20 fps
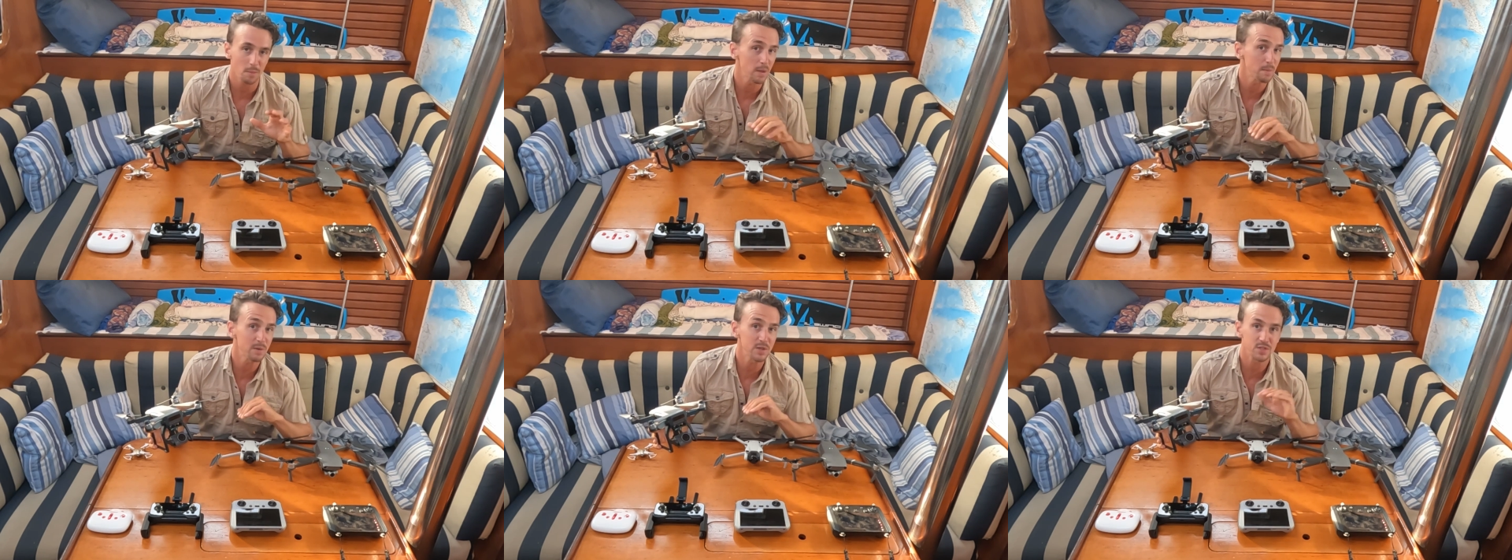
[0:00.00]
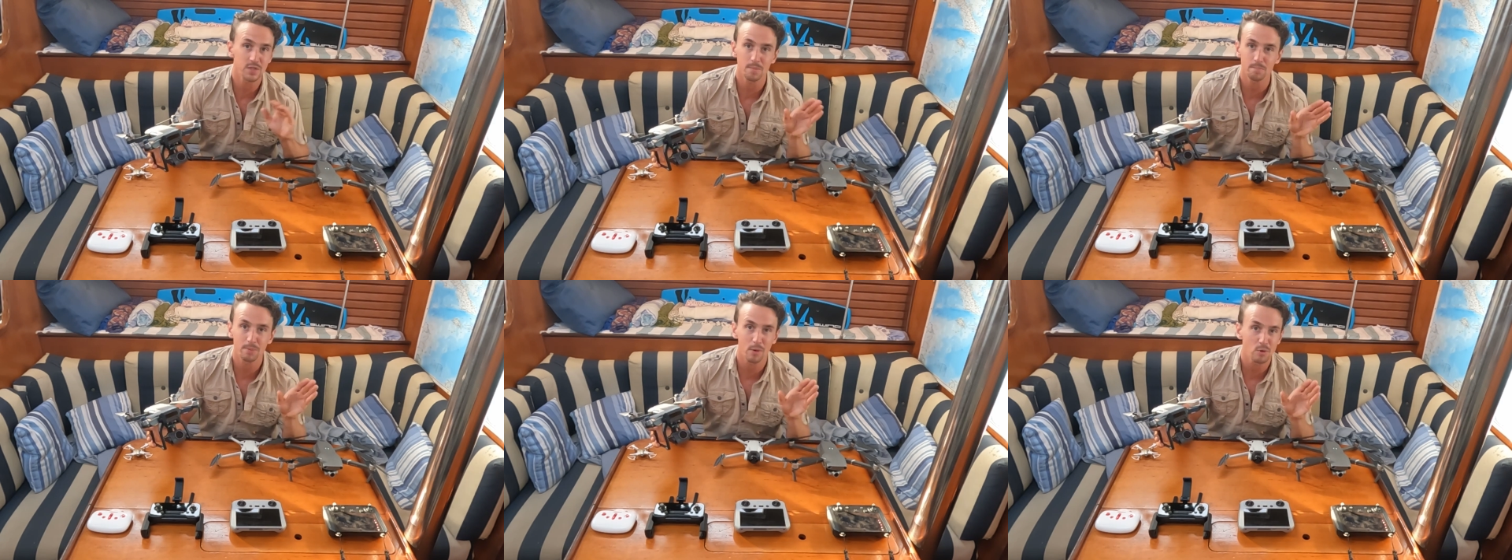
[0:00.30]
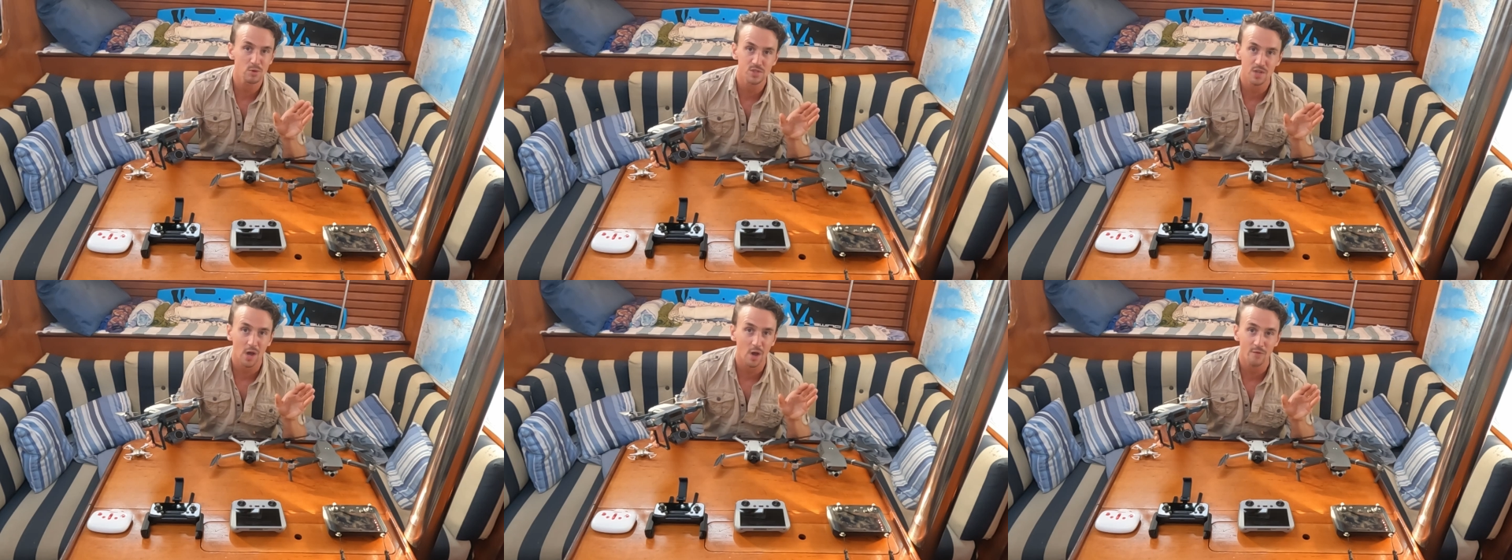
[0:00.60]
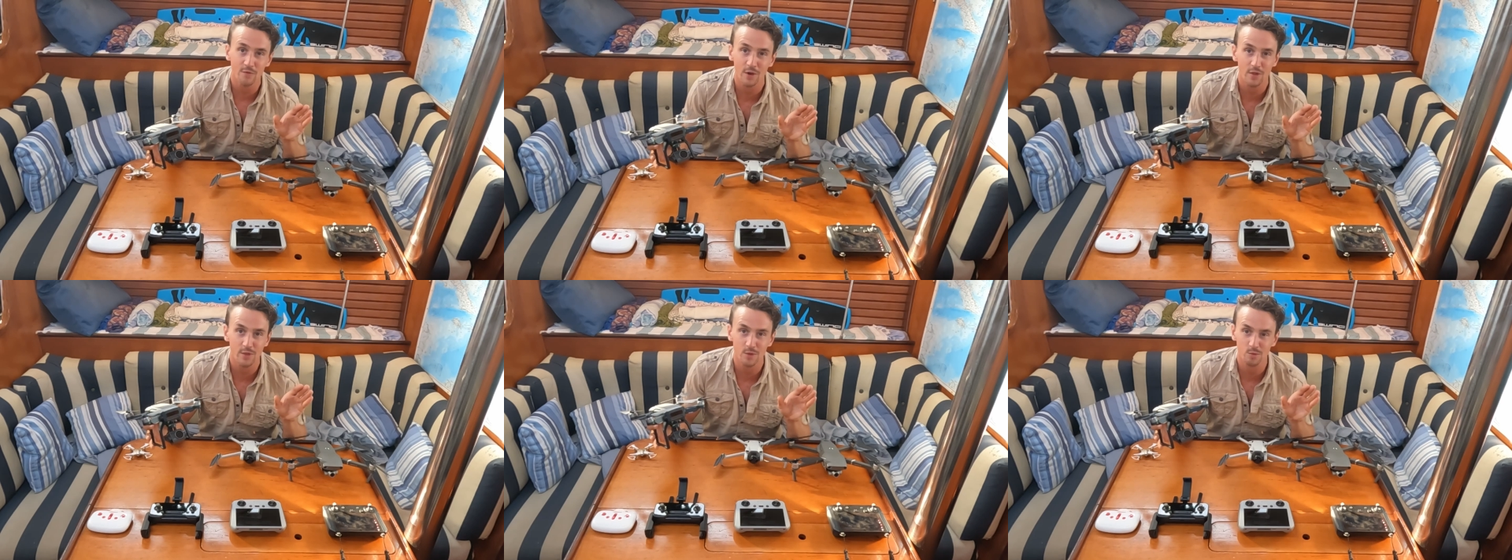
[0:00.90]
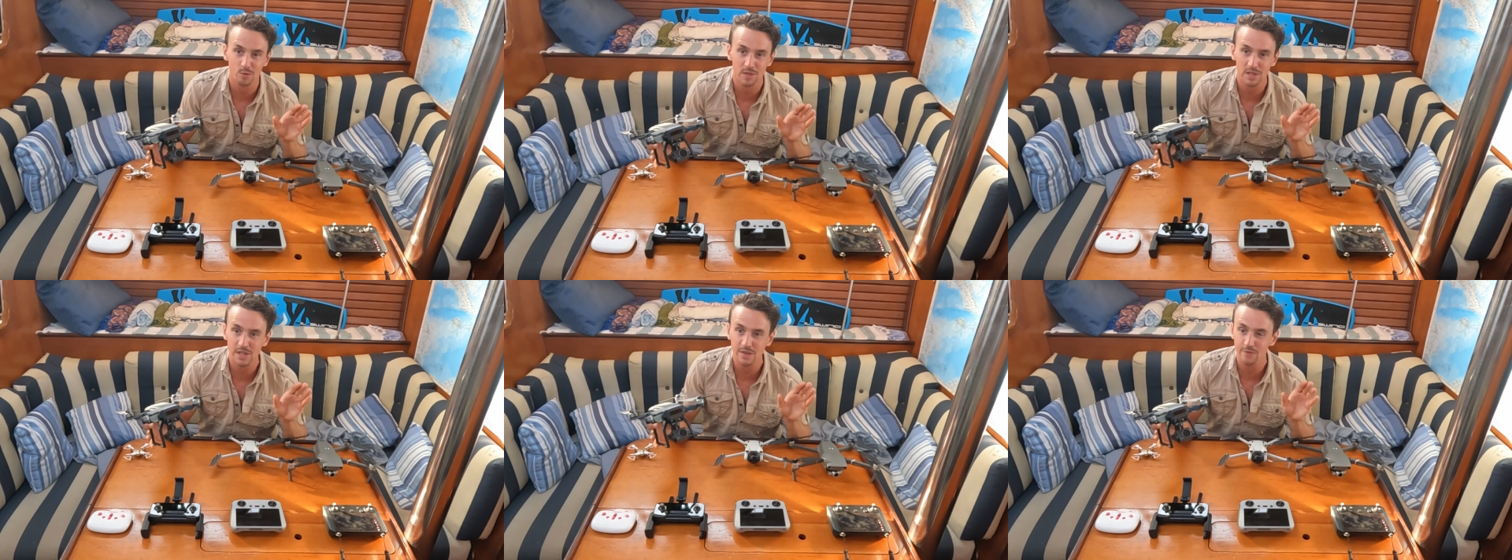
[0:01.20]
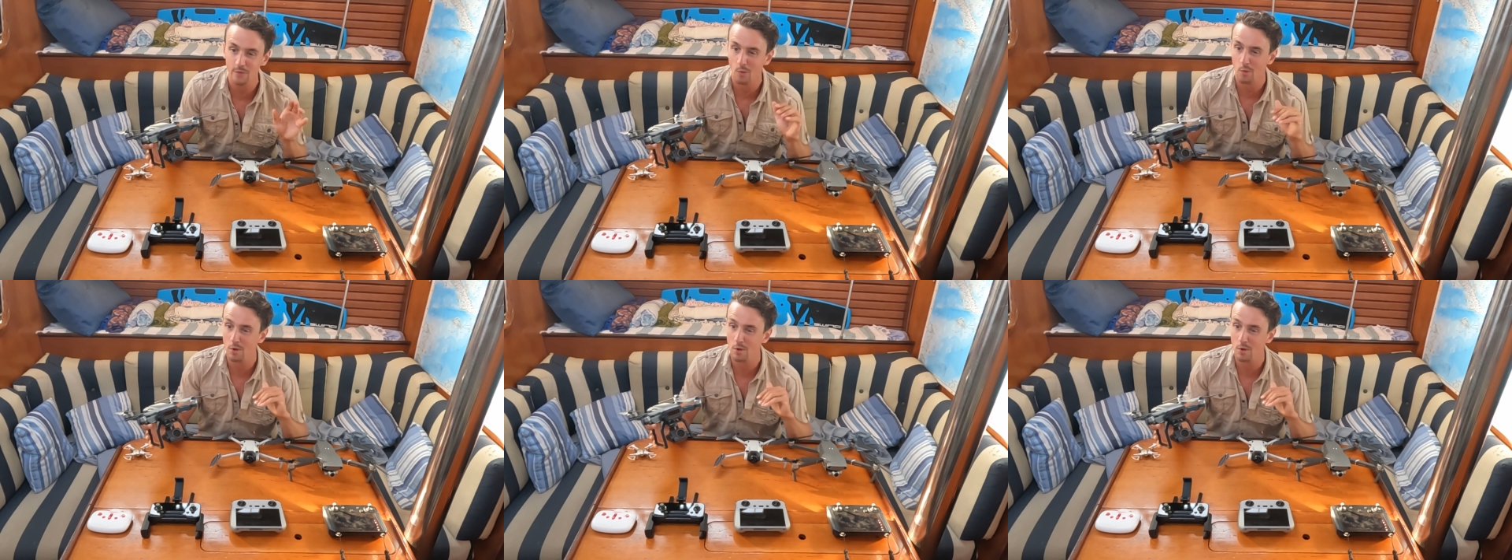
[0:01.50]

Maybe some boats off on the reef,